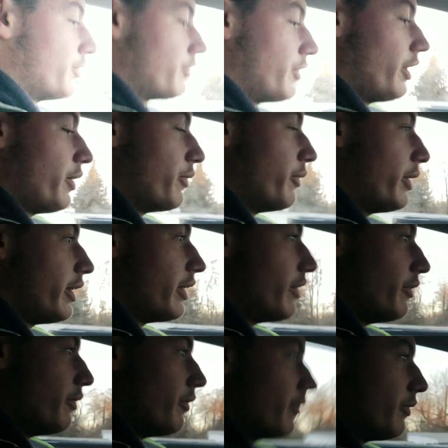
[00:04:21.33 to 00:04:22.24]
Right away,
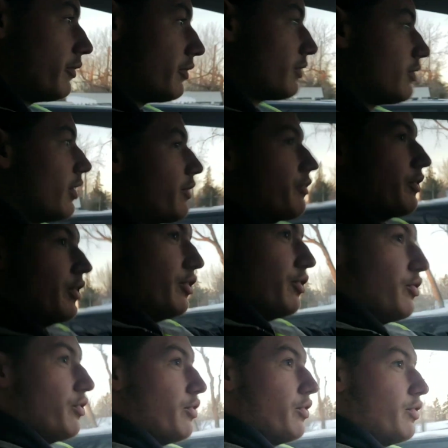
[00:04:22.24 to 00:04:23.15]
the truck
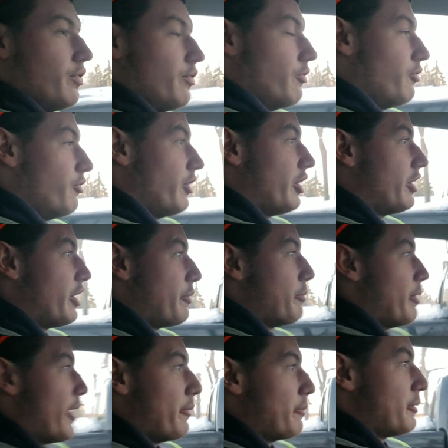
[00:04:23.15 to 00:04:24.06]
feels very
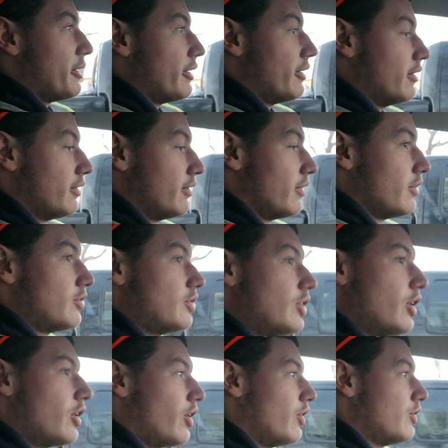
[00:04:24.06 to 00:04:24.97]
peppy. This
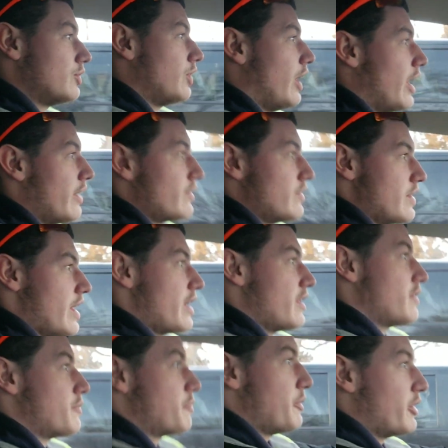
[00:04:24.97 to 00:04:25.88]
truck also has the
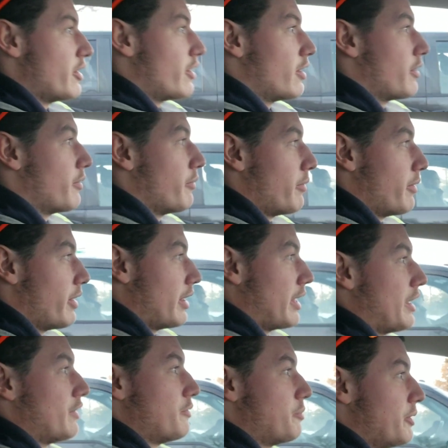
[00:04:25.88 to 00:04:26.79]
8-speed
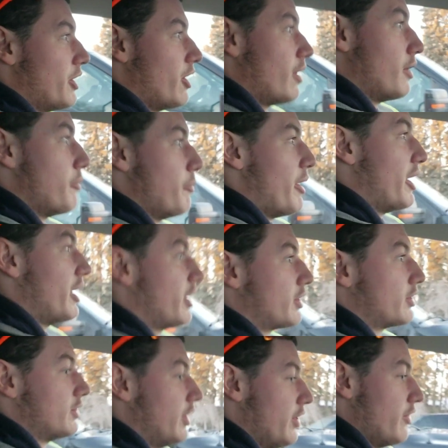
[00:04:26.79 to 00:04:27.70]
automatic
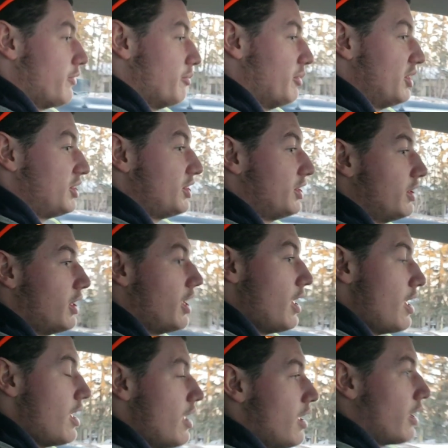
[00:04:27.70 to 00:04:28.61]
transmission.
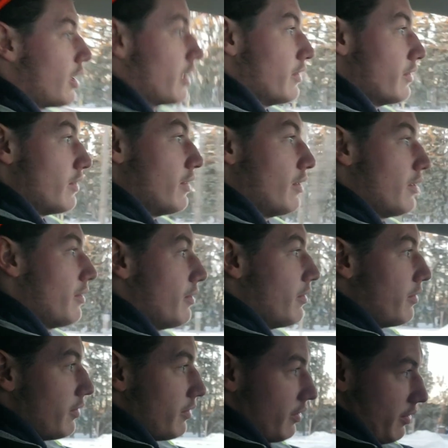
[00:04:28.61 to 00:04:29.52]

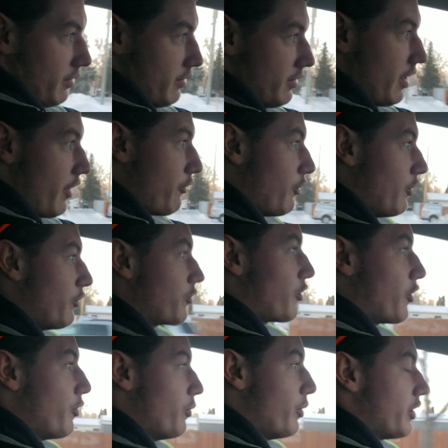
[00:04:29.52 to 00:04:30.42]
It's different
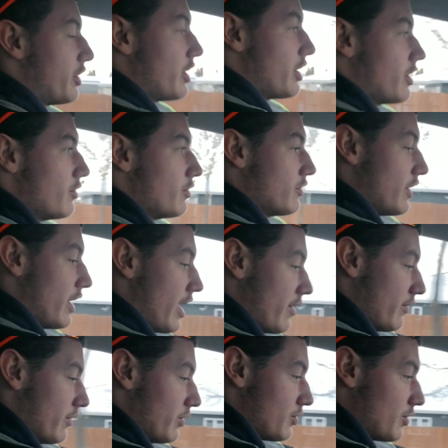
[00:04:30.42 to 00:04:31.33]
from what they used to
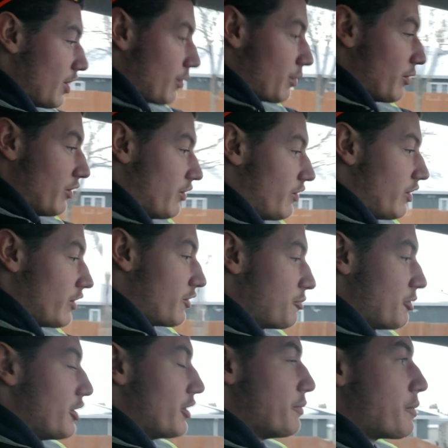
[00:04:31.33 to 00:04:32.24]
have in the truck. Was a
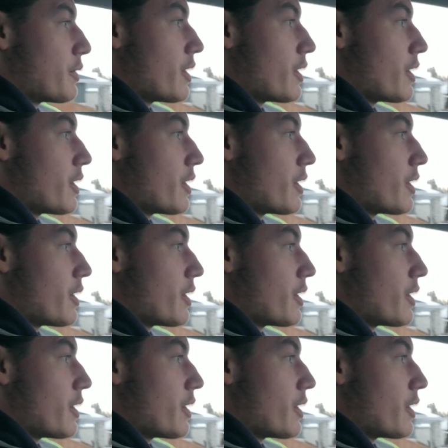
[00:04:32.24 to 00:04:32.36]
6-speed.